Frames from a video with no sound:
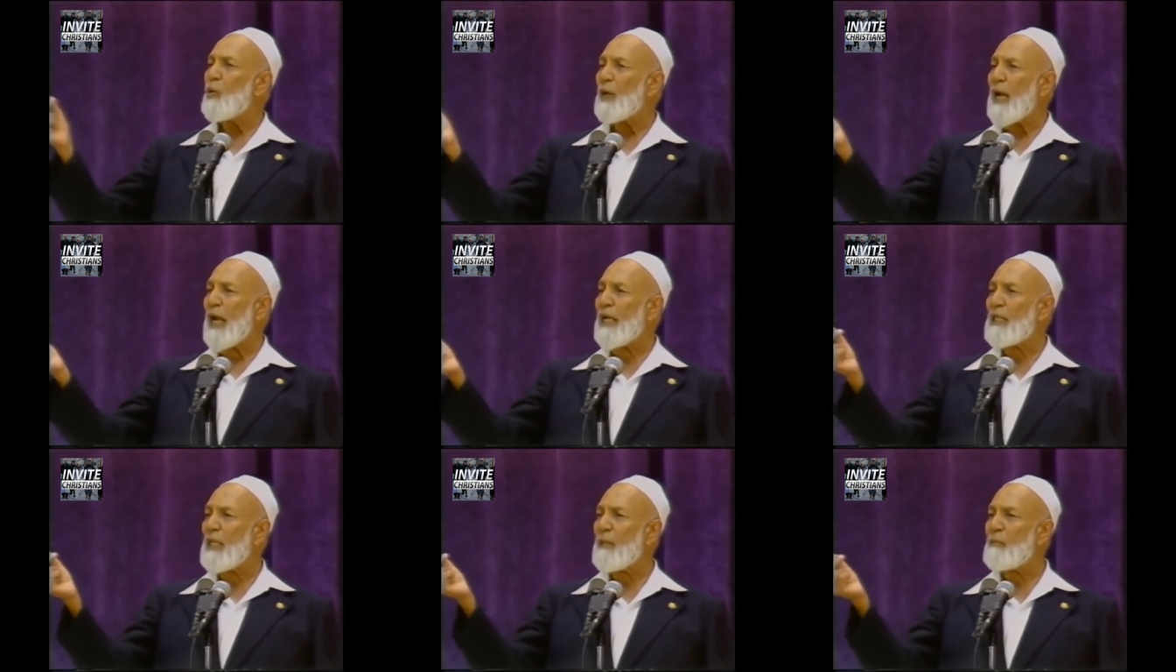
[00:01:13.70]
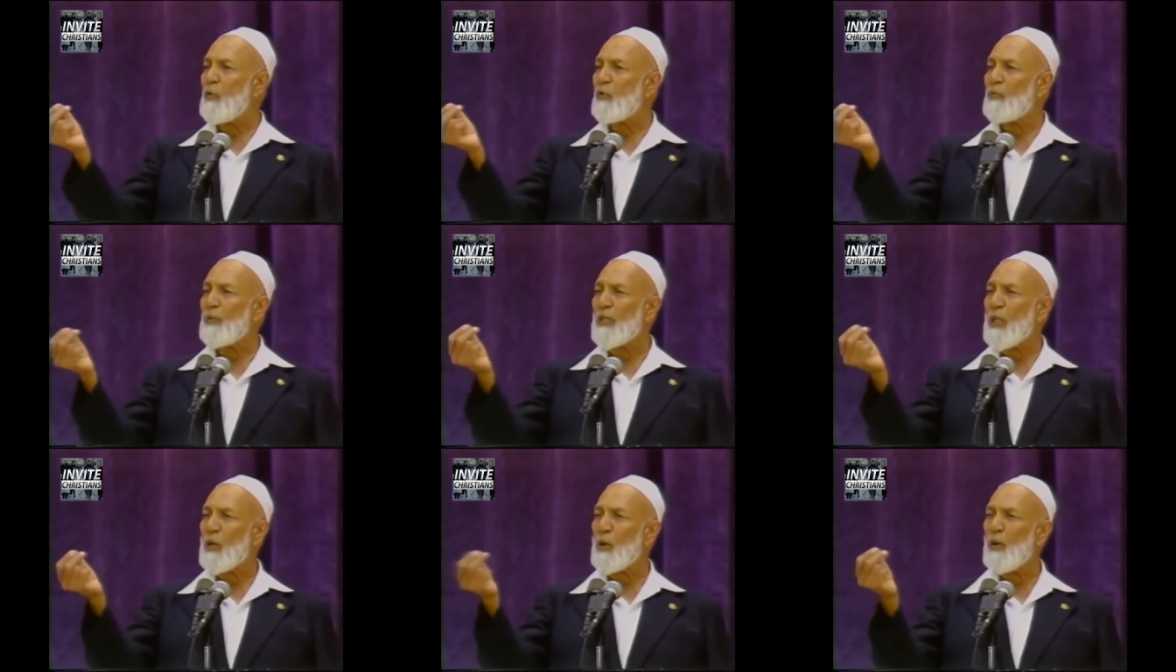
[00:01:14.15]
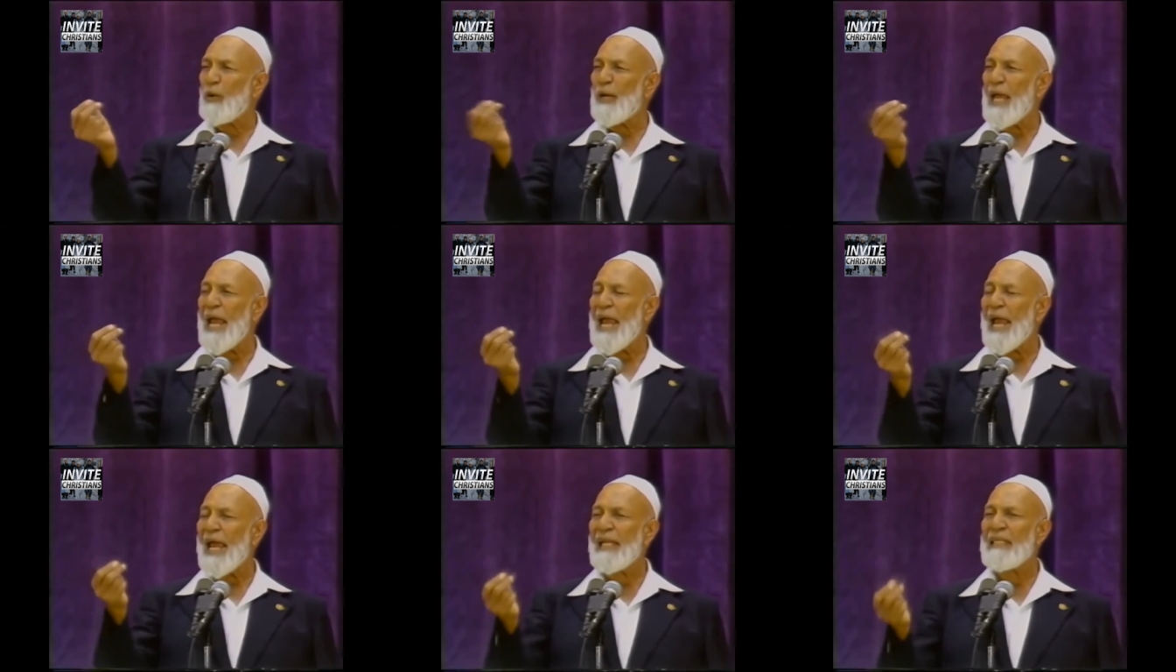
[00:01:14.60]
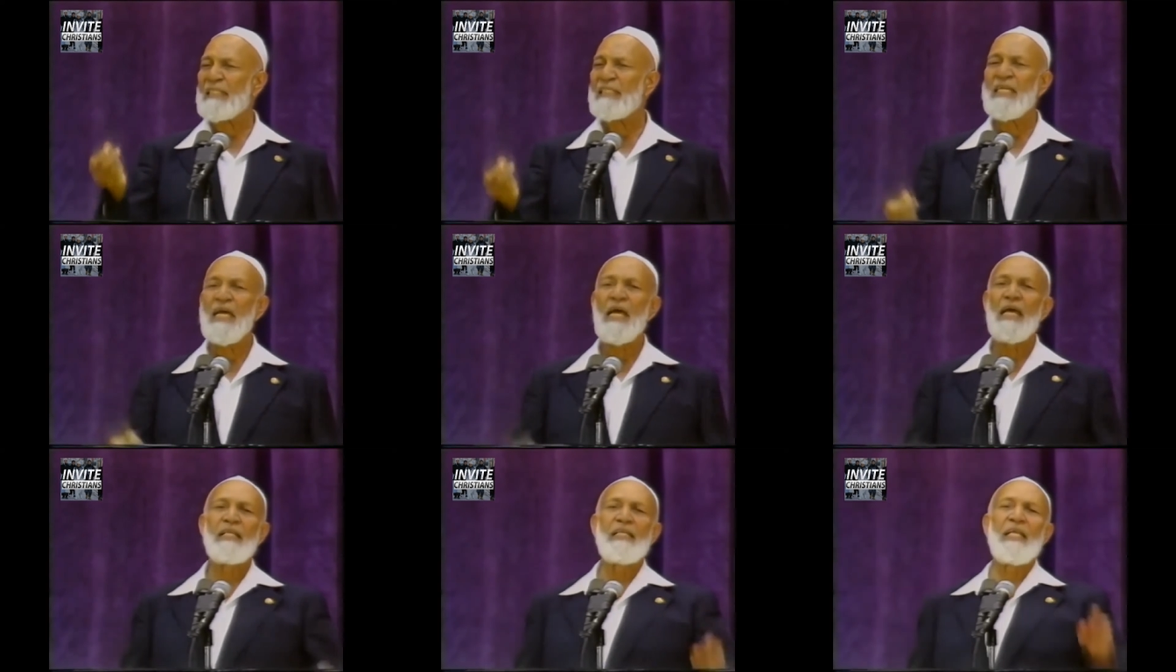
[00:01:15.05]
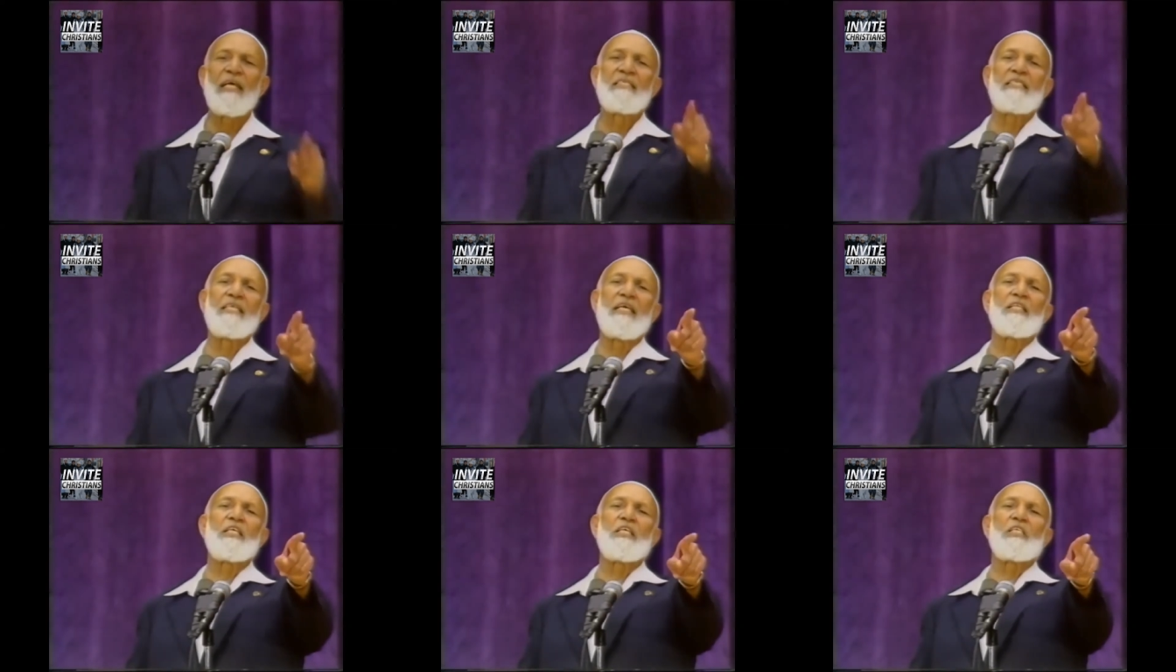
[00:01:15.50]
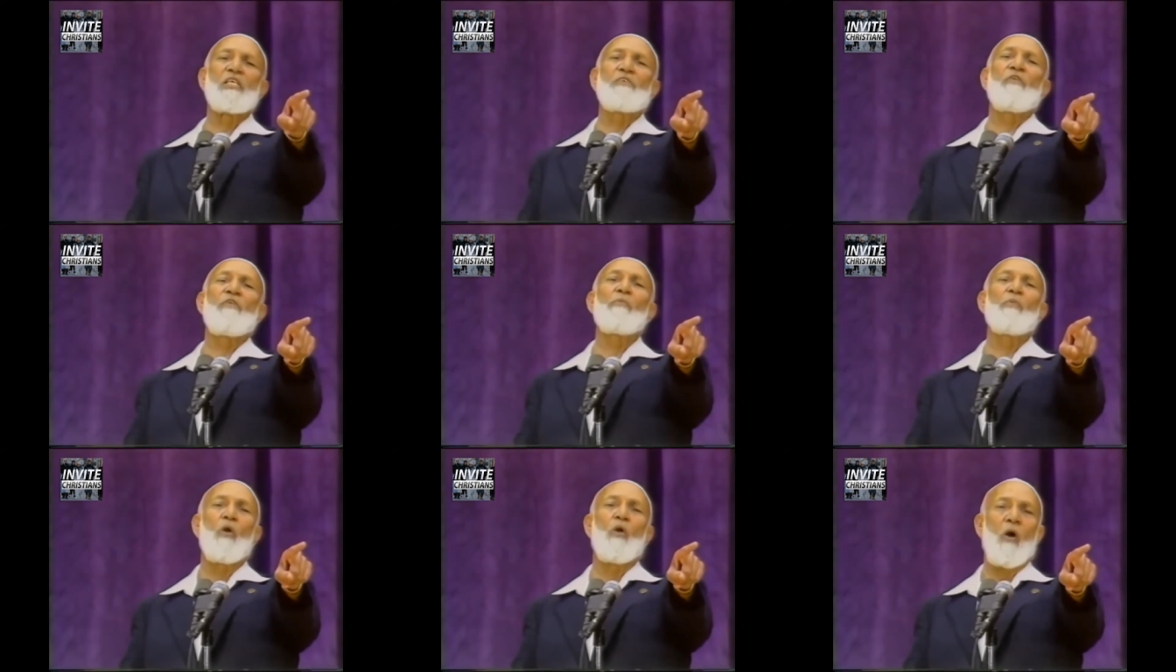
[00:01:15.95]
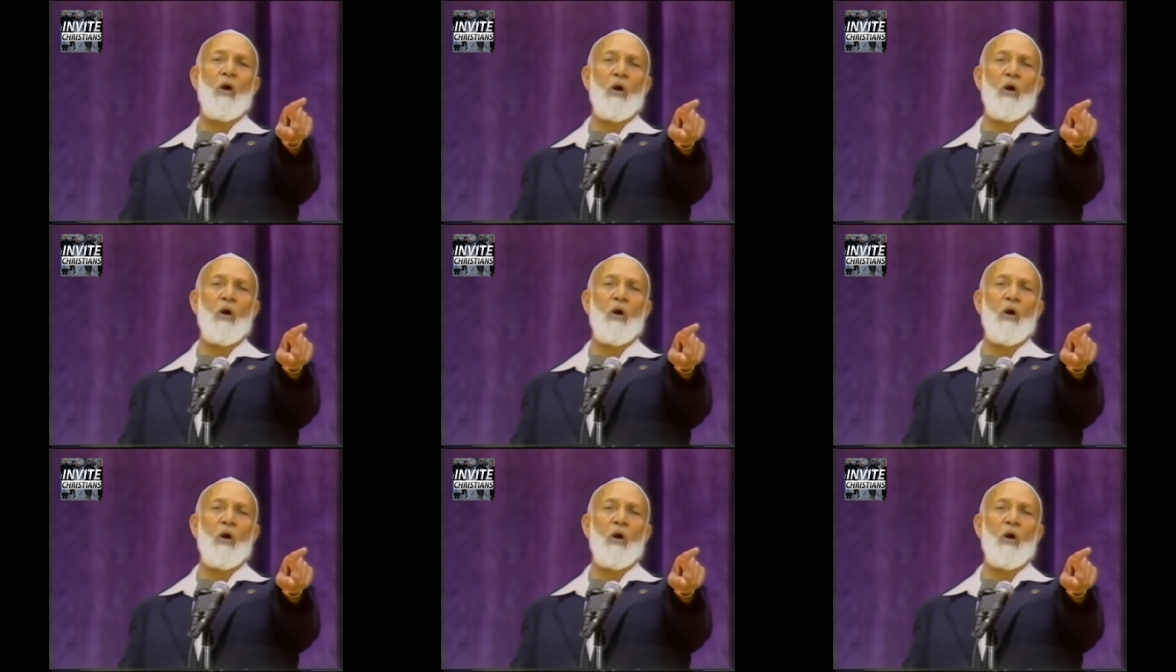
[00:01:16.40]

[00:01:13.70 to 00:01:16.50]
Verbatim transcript: who write the book with their own hands, then say this is from